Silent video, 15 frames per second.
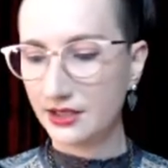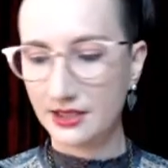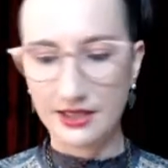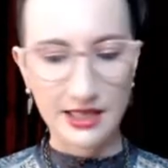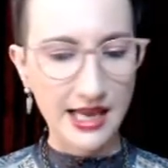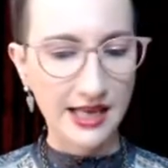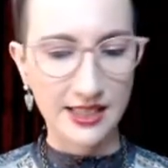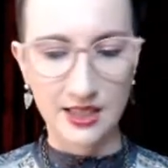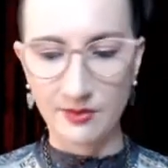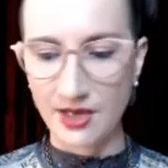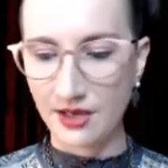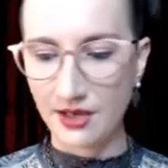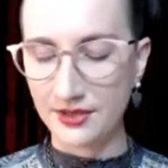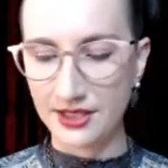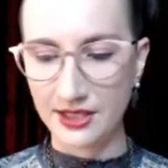X amount
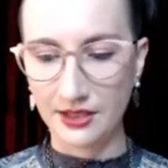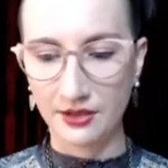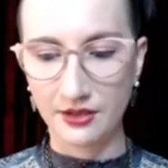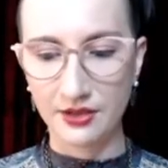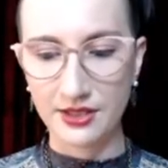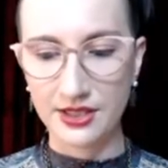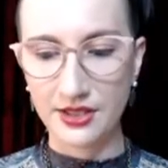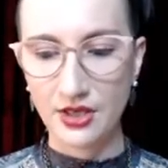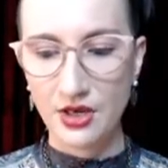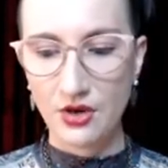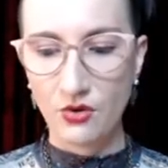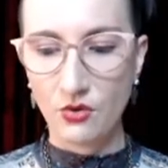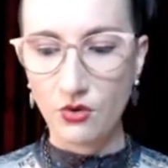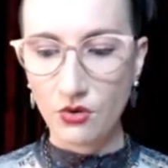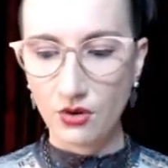of singers.
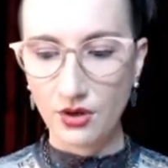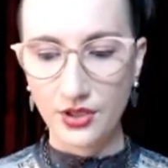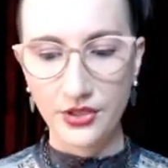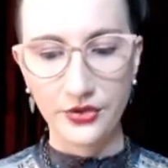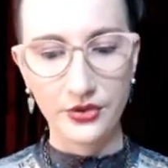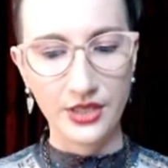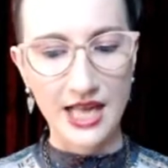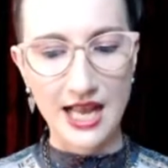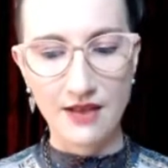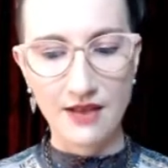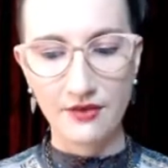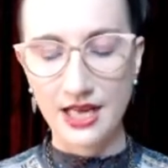Or you could have it